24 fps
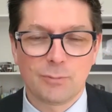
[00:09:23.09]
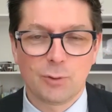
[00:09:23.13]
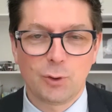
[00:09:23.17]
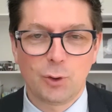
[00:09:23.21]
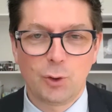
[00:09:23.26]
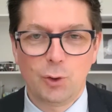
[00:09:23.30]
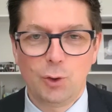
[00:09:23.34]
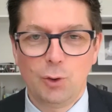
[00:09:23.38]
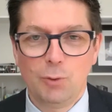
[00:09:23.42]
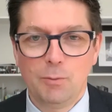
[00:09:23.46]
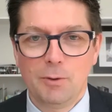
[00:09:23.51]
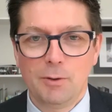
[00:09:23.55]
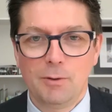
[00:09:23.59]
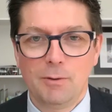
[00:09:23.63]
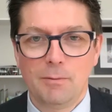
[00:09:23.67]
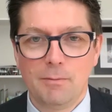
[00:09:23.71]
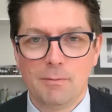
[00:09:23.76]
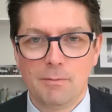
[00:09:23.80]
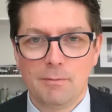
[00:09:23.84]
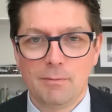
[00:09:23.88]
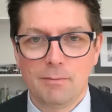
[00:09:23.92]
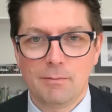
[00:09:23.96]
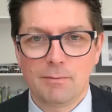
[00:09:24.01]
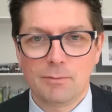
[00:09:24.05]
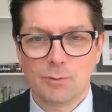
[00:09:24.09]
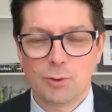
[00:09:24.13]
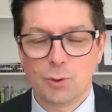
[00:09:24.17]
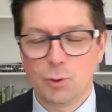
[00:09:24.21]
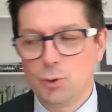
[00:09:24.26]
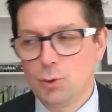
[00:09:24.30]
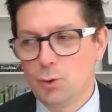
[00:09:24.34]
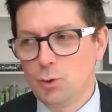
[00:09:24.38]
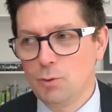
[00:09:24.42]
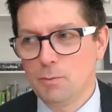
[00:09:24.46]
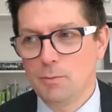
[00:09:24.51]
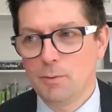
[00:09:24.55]
Human to
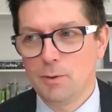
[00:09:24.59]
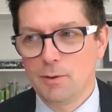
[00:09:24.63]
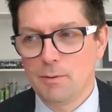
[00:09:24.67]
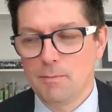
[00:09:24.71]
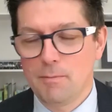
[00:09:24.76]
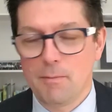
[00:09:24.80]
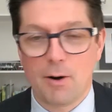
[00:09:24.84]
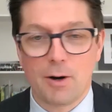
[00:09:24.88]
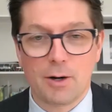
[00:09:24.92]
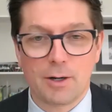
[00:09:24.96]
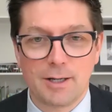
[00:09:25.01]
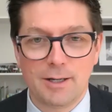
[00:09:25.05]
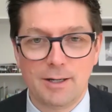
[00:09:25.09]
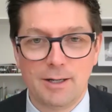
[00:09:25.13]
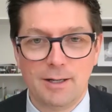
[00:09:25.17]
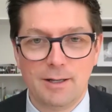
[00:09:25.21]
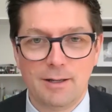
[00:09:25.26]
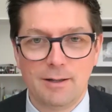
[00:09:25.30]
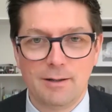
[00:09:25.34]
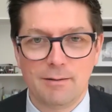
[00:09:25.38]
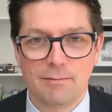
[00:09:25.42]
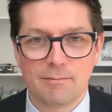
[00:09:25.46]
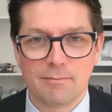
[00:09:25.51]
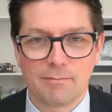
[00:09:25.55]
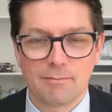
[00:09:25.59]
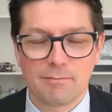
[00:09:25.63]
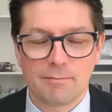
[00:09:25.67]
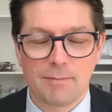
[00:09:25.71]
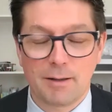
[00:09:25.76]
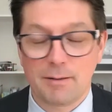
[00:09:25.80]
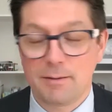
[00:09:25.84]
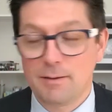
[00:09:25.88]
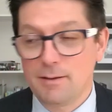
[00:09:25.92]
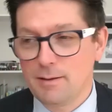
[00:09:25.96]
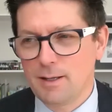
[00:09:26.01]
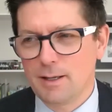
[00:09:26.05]
human marketing.
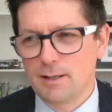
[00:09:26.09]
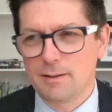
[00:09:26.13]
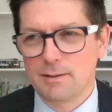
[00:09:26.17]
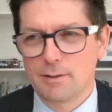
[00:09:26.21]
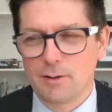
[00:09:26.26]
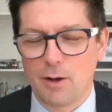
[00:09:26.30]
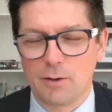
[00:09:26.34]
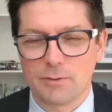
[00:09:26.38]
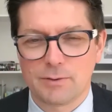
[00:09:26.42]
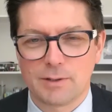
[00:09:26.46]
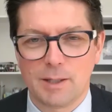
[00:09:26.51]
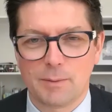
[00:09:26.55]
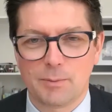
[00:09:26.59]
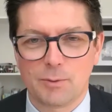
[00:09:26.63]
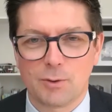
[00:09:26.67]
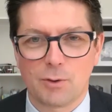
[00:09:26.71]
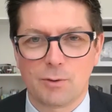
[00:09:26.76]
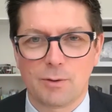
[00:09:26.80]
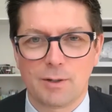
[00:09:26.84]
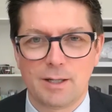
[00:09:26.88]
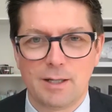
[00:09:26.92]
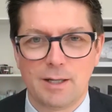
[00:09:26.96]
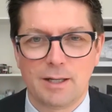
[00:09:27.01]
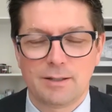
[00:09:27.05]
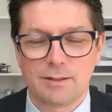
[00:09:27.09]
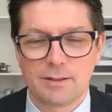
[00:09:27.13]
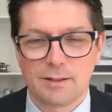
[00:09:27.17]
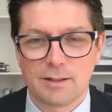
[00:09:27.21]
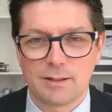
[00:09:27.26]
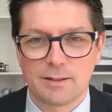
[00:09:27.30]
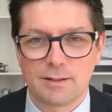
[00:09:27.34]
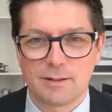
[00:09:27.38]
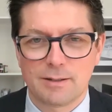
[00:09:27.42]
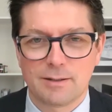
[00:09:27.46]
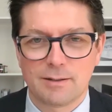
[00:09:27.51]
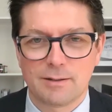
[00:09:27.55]
I think that concept already
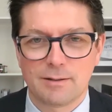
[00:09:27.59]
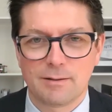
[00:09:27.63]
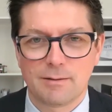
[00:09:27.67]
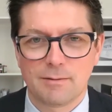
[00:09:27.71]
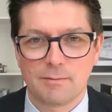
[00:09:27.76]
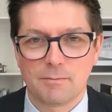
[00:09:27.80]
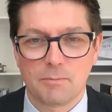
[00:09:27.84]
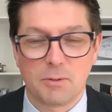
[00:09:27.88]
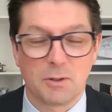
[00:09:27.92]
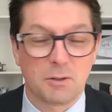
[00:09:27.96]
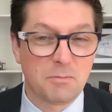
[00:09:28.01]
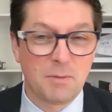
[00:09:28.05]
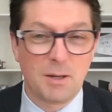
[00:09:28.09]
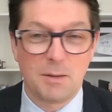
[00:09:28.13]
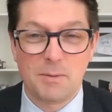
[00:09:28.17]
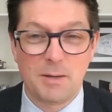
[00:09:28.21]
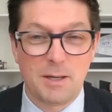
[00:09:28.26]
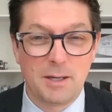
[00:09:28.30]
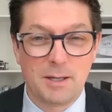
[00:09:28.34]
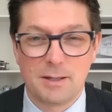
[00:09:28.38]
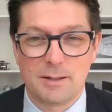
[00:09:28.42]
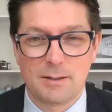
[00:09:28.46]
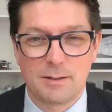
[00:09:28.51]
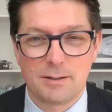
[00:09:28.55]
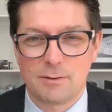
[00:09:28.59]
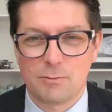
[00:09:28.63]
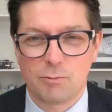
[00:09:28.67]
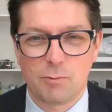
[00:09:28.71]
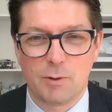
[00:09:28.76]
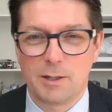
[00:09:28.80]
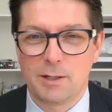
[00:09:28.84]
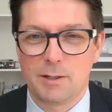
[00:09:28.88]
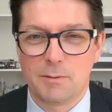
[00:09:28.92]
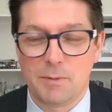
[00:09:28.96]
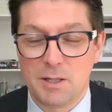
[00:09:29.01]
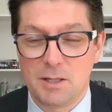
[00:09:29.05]
exists but maybe it's
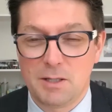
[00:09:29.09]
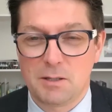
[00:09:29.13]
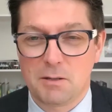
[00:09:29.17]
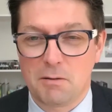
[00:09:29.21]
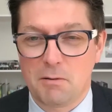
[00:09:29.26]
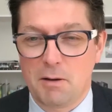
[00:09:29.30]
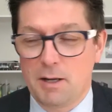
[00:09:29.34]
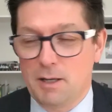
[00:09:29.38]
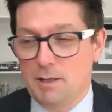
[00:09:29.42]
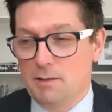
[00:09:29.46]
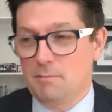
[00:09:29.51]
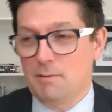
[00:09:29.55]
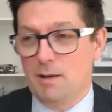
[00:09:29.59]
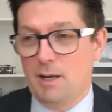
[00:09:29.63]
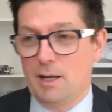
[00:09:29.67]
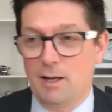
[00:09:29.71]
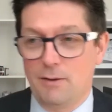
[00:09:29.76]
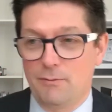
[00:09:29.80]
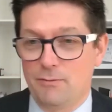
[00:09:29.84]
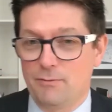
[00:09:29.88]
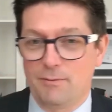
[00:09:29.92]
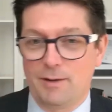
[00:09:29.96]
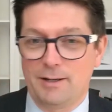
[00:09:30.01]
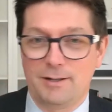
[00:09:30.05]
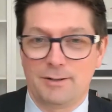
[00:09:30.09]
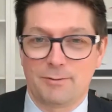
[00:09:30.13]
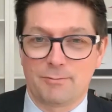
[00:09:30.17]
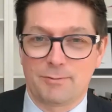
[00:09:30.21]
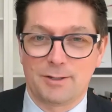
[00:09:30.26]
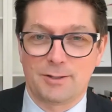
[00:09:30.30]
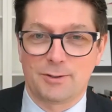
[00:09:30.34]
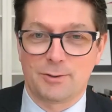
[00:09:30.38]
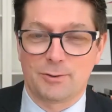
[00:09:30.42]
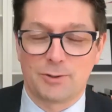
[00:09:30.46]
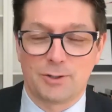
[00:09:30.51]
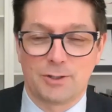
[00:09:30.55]
what it means. I, I have I didn't
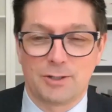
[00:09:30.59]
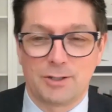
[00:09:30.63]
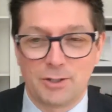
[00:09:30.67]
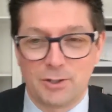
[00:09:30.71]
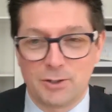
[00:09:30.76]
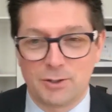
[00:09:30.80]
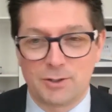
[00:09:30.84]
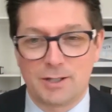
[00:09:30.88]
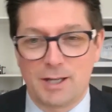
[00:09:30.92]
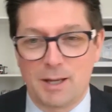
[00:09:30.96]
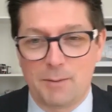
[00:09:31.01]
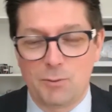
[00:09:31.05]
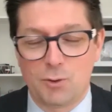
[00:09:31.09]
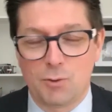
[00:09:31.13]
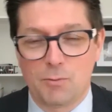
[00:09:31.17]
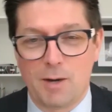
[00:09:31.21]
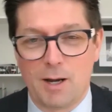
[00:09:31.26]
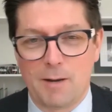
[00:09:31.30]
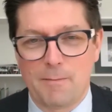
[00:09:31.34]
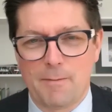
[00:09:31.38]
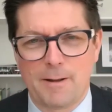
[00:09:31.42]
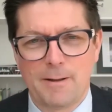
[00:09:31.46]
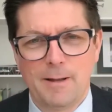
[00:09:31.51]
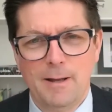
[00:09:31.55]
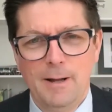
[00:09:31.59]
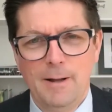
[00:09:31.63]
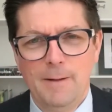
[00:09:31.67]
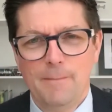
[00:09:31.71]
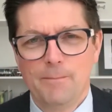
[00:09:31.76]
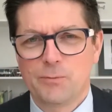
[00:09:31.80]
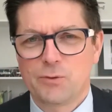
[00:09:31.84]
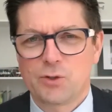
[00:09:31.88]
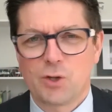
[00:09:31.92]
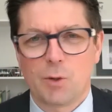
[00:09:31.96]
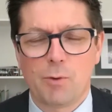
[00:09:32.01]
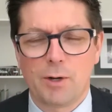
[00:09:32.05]
research it. it just came to my mind.
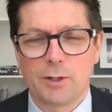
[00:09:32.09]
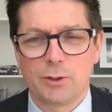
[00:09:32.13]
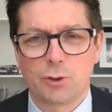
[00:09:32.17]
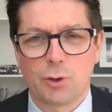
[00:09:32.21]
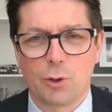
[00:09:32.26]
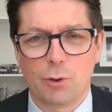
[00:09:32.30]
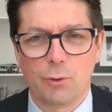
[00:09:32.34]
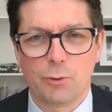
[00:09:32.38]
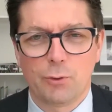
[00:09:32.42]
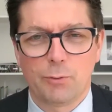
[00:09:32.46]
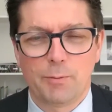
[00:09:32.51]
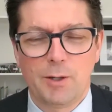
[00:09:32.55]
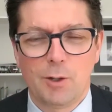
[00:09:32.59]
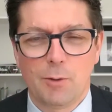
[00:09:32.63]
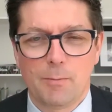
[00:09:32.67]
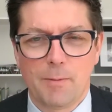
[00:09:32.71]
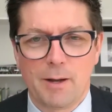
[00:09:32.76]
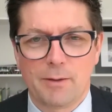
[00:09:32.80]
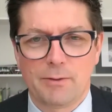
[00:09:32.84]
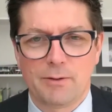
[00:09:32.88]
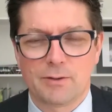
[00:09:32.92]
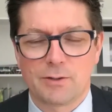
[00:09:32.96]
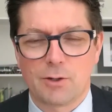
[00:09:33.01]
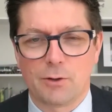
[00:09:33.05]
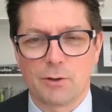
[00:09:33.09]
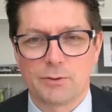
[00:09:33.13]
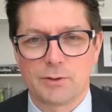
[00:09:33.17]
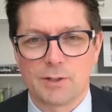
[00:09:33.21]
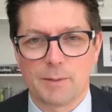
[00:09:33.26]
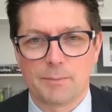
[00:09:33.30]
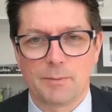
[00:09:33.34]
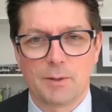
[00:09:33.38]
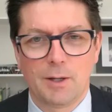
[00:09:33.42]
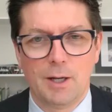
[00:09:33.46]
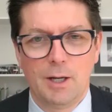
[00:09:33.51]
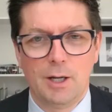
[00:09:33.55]
Someone told me about this
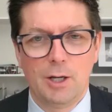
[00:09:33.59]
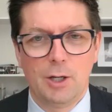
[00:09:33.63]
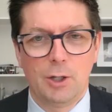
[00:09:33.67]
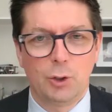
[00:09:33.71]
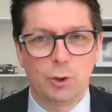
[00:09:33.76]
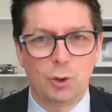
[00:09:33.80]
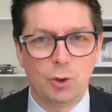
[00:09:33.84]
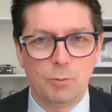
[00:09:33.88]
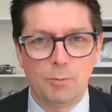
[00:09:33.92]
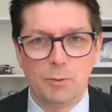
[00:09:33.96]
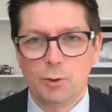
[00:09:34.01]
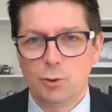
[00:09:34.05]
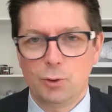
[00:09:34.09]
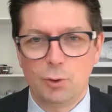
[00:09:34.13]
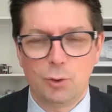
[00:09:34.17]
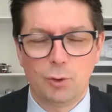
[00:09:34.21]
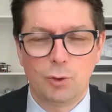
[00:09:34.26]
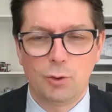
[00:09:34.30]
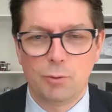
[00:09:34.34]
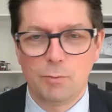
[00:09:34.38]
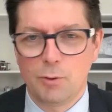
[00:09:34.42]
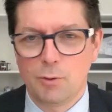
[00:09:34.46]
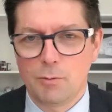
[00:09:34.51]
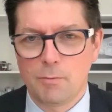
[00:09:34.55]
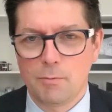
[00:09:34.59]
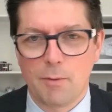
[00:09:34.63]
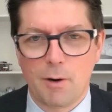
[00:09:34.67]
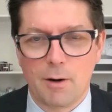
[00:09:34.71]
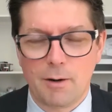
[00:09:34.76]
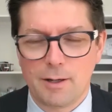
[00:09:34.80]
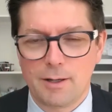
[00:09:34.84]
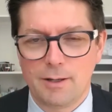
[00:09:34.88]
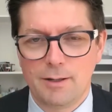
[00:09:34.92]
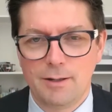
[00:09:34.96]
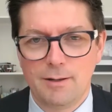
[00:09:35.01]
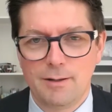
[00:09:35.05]
concept human to human
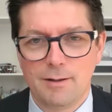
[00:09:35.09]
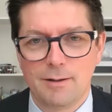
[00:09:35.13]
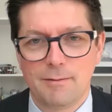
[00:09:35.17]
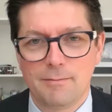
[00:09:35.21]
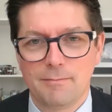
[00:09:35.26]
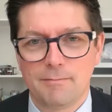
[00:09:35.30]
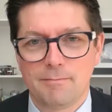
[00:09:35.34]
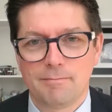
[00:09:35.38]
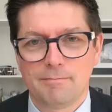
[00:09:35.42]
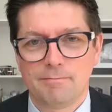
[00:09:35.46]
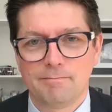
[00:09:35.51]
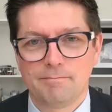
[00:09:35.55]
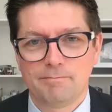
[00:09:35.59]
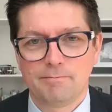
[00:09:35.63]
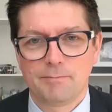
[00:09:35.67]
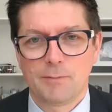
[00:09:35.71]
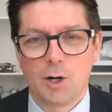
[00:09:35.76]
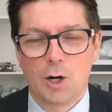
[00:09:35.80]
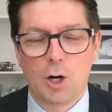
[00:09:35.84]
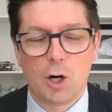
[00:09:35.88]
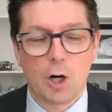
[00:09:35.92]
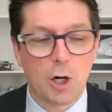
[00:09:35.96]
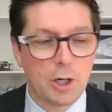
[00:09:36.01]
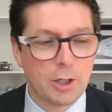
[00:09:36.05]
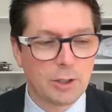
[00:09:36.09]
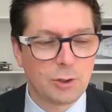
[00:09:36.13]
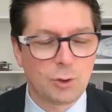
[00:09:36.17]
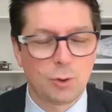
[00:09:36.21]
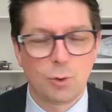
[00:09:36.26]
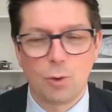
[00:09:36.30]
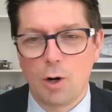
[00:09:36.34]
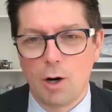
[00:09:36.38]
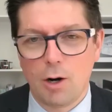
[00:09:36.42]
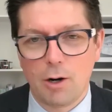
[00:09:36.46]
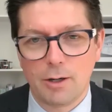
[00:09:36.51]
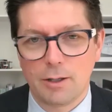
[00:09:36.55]
marketing, heart
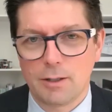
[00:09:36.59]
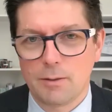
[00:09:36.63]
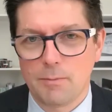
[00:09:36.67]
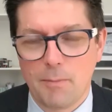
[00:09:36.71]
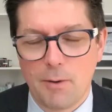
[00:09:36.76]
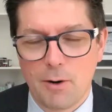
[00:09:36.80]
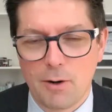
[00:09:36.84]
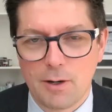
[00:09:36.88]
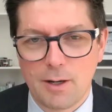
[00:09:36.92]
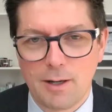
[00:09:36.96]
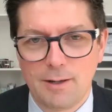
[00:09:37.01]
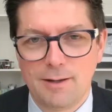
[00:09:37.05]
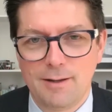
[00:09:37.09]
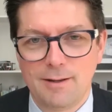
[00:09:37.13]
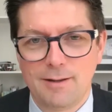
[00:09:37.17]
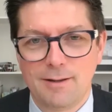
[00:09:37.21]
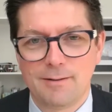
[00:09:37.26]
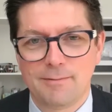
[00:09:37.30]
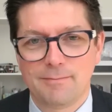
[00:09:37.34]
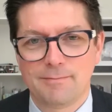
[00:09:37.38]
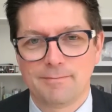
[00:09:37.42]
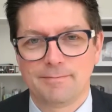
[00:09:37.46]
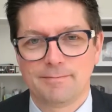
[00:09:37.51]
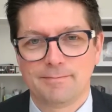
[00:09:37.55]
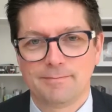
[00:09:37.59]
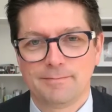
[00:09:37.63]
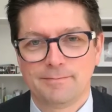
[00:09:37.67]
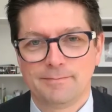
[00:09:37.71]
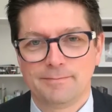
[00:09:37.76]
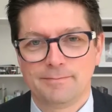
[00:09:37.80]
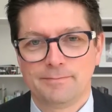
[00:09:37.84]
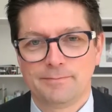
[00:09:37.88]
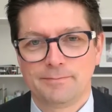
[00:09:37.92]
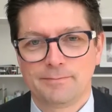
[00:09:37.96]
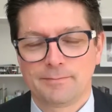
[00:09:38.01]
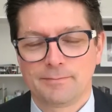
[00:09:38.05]
to heart marketing,
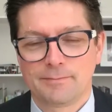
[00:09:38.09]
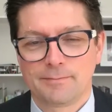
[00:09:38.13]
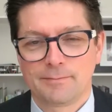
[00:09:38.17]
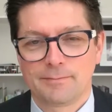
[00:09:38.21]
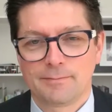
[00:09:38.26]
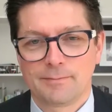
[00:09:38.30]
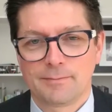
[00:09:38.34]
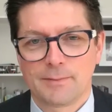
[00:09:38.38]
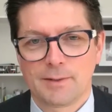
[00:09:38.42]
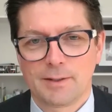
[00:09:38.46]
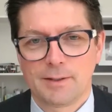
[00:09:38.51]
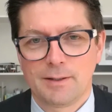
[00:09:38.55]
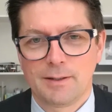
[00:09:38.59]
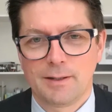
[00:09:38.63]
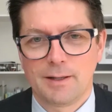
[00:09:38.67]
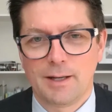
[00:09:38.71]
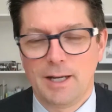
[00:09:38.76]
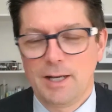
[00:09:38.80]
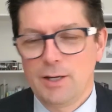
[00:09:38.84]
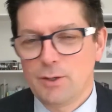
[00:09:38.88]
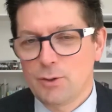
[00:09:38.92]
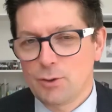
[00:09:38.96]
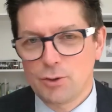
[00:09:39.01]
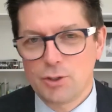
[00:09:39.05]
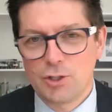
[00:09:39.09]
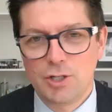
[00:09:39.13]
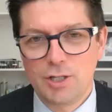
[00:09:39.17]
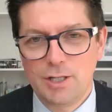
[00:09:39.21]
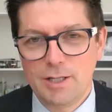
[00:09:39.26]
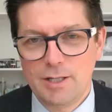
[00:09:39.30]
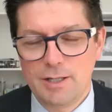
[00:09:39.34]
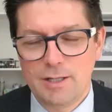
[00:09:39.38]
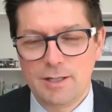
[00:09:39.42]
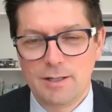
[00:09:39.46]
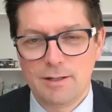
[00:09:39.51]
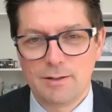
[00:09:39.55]

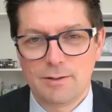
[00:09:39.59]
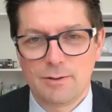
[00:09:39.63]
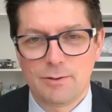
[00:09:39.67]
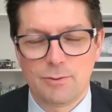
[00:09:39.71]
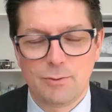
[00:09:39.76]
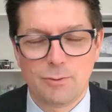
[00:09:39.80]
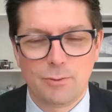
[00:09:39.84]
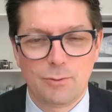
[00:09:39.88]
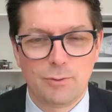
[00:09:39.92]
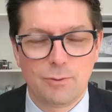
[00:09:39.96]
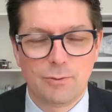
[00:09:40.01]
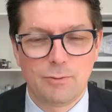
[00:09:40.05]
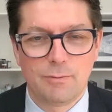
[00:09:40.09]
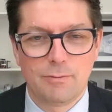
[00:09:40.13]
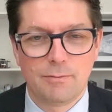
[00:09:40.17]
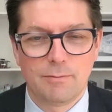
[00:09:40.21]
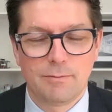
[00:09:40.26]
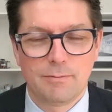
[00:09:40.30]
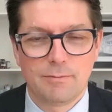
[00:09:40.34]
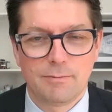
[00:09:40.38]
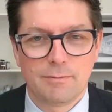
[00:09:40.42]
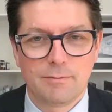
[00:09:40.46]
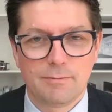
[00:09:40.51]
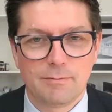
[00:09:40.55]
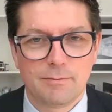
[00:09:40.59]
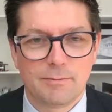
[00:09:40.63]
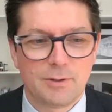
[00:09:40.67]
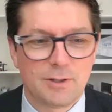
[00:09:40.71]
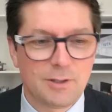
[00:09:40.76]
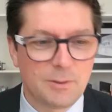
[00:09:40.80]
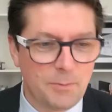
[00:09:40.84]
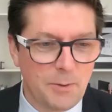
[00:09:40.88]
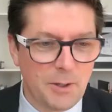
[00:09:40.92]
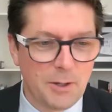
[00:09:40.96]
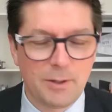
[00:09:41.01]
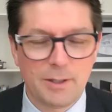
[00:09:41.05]
energy to
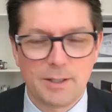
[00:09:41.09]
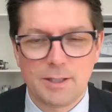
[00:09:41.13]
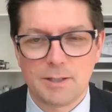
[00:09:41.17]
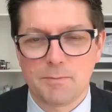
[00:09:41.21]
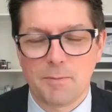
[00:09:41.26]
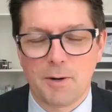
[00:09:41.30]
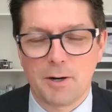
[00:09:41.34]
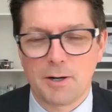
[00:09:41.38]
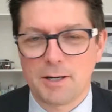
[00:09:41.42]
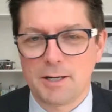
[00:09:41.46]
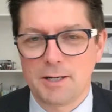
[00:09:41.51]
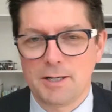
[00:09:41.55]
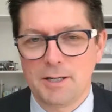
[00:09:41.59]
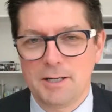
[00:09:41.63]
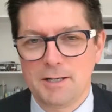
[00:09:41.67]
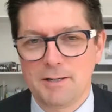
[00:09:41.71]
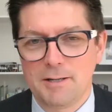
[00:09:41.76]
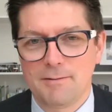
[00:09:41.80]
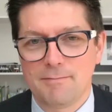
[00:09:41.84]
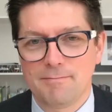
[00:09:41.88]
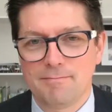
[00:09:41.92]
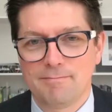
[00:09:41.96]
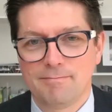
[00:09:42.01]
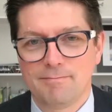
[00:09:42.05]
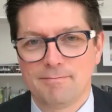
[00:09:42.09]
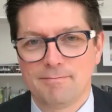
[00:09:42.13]
spirits marketing.